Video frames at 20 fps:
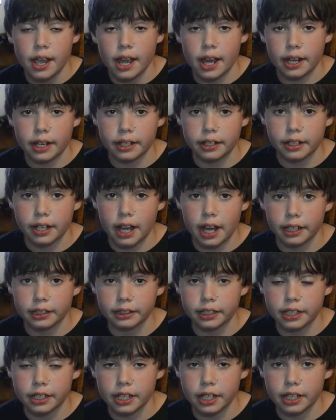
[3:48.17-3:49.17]
And at
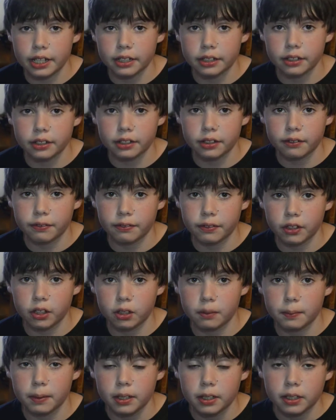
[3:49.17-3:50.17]
the end of the
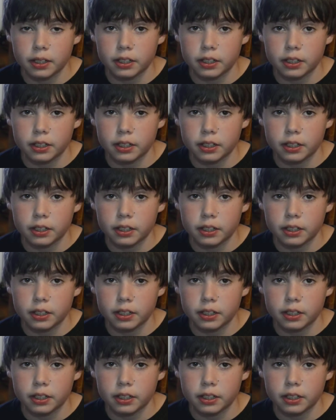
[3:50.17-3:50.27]
film,